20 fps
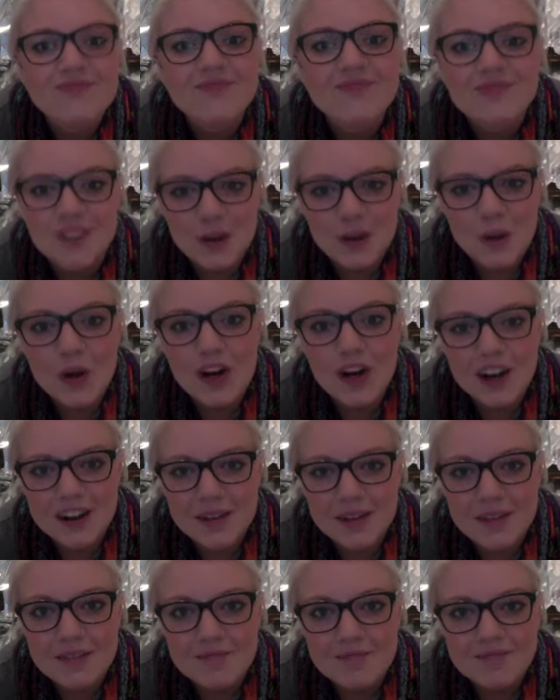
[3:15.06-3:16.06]
You heard it.
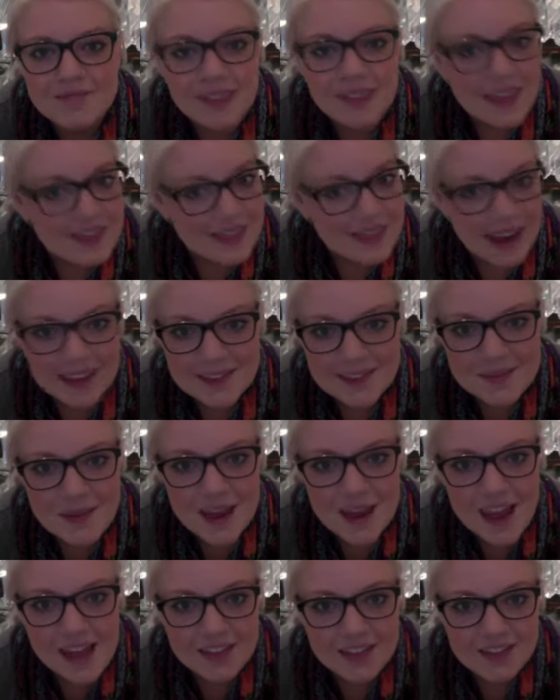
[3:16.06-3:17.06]
That's my
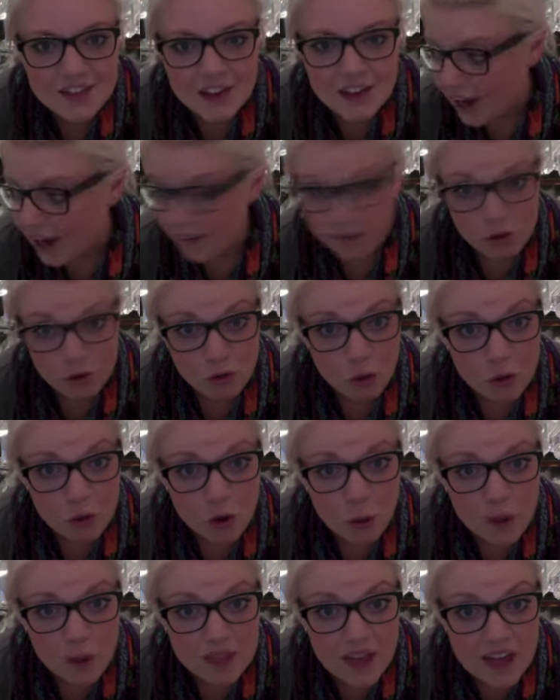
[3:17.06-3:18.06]
answer. If you don't know
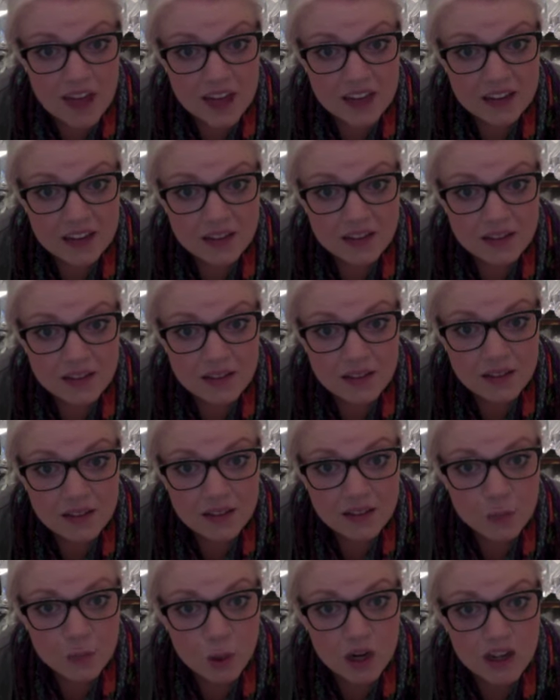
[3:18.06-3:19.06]
what that is, that
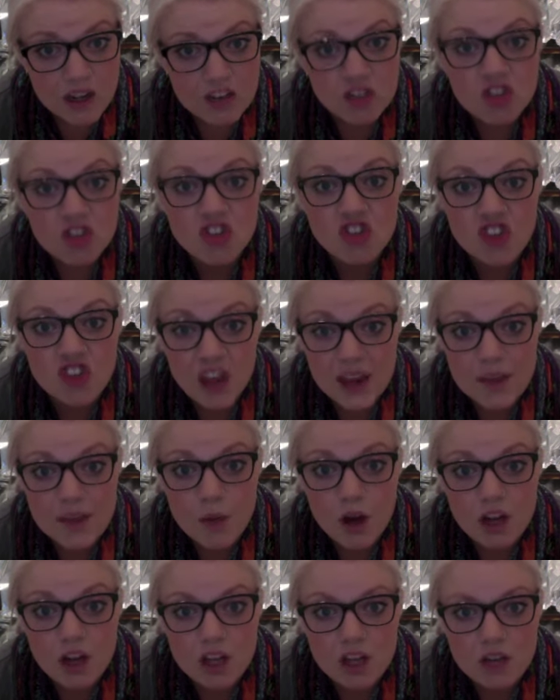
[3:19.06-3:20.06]
sport is, shame
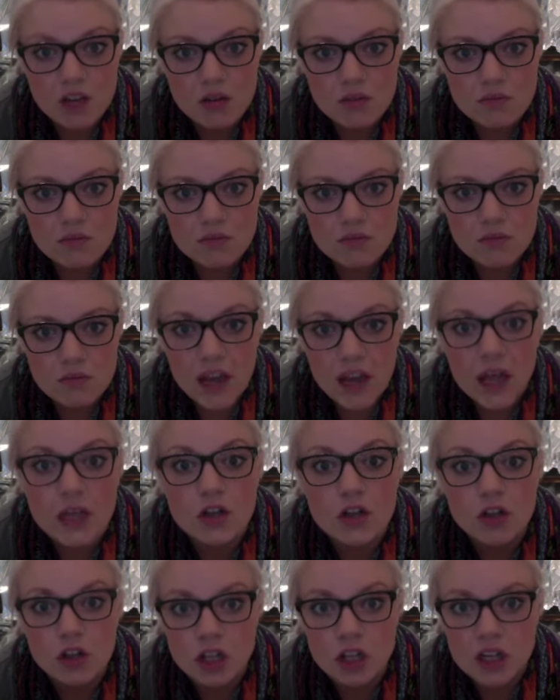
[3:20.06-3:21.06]
on you, and
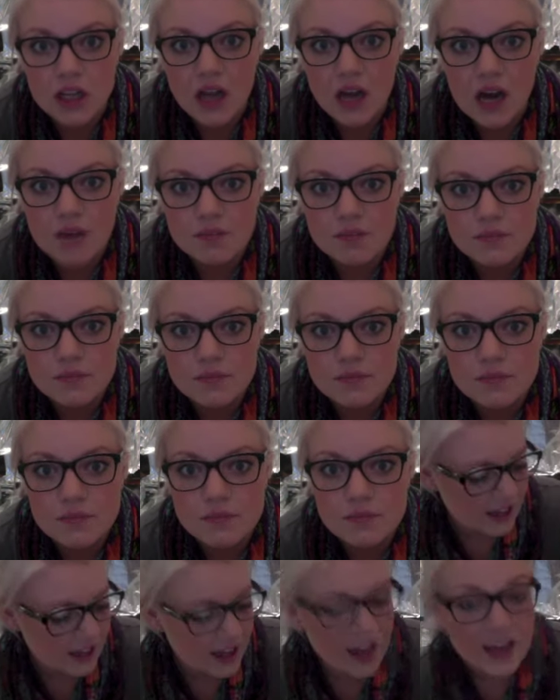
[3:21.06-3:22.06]
look it up.
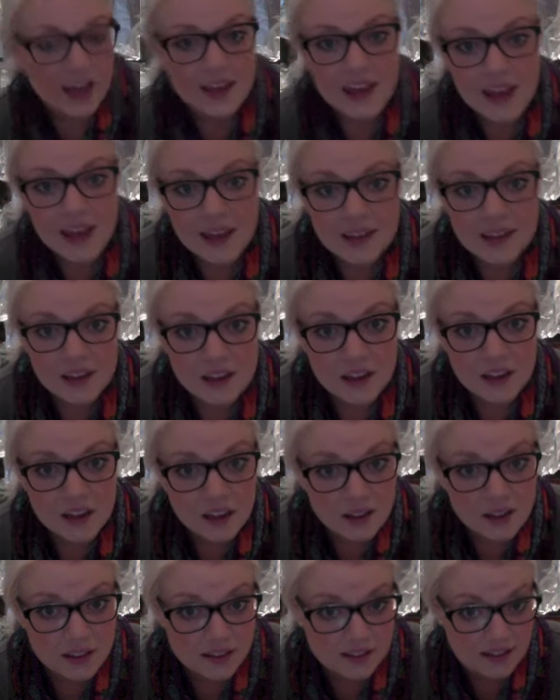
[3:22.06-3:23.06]
Kayla
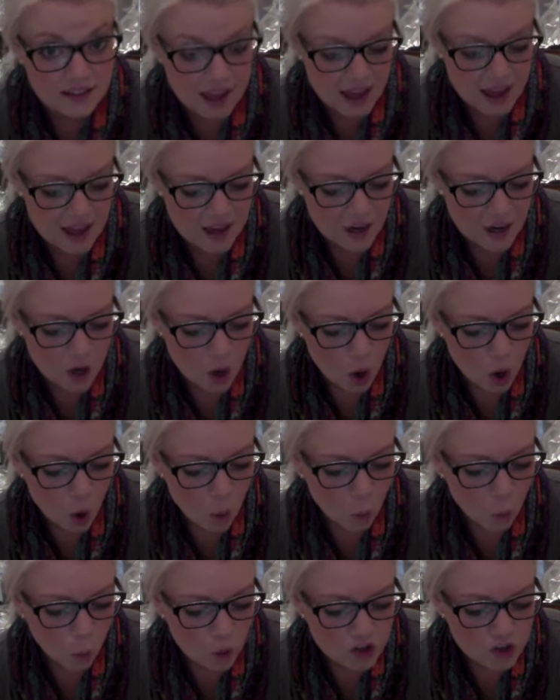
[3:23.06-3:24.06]
said,
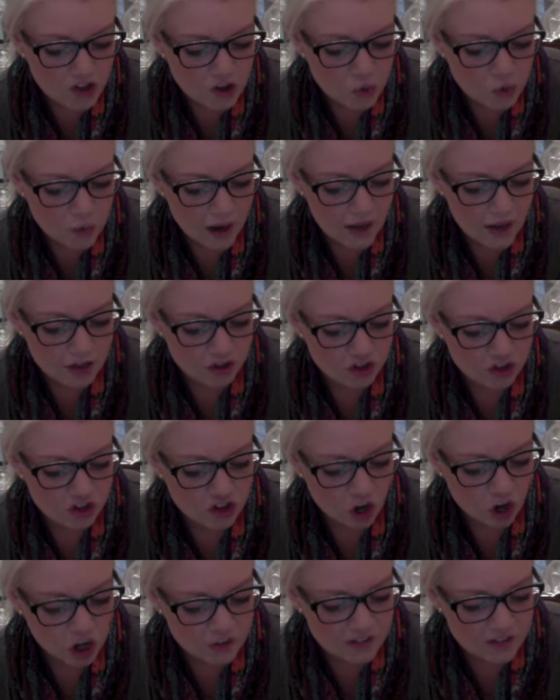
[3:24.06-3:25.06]
would you rather
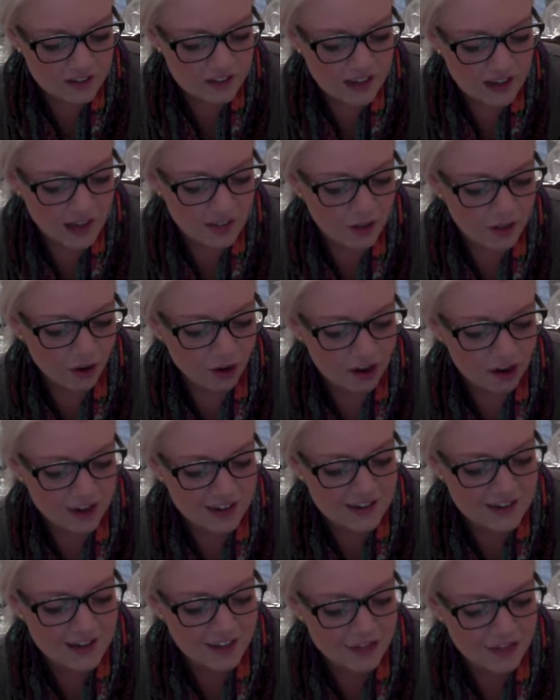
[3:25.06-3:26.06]
starve to death or
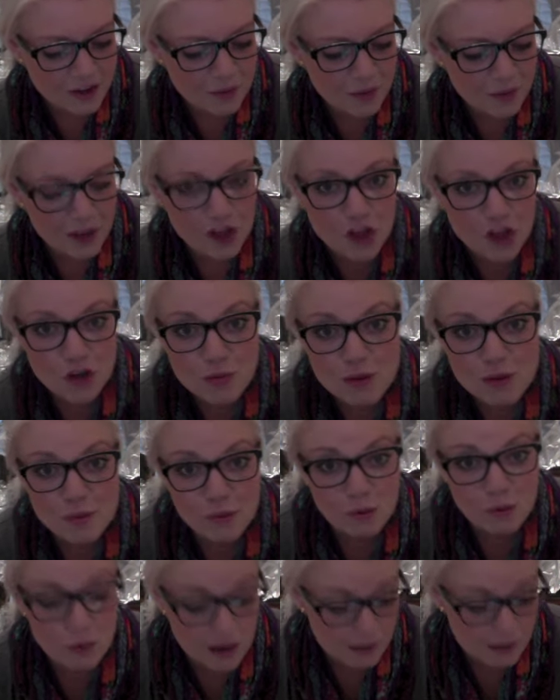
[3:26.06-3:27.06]
eat nothing but human
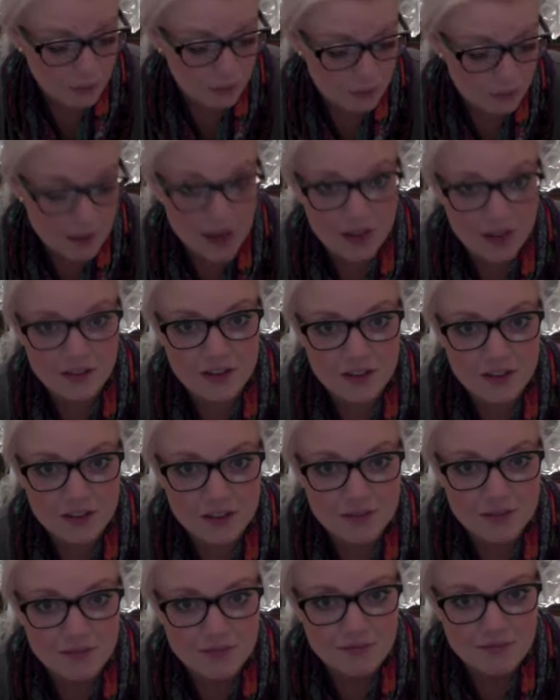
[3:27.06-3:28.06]

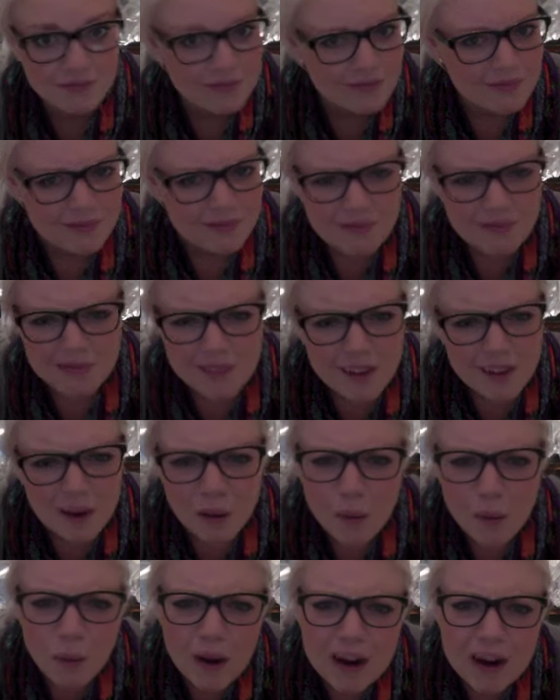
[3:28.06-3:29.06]
remains?
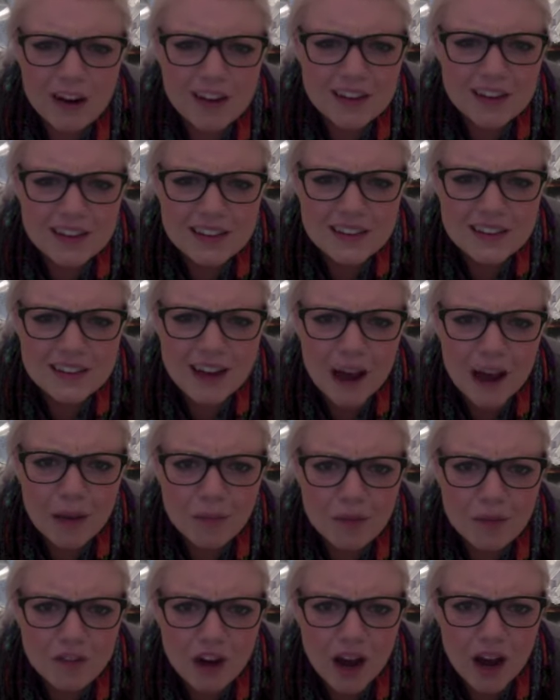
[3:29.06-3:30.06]
Where does this come
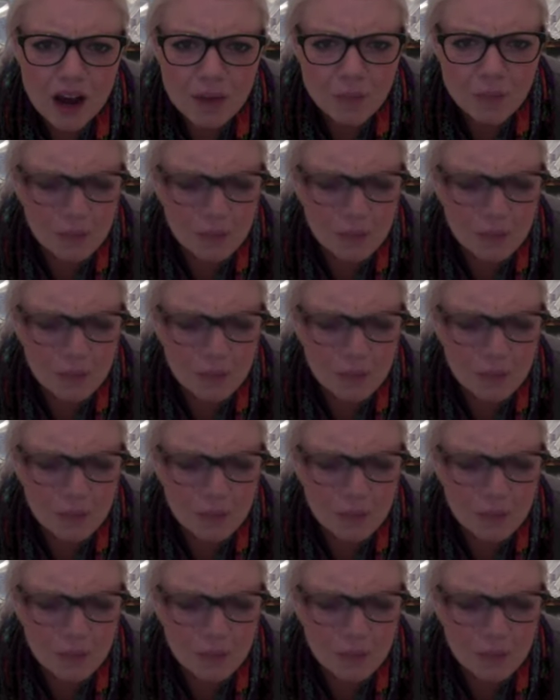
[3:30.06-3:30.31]
from?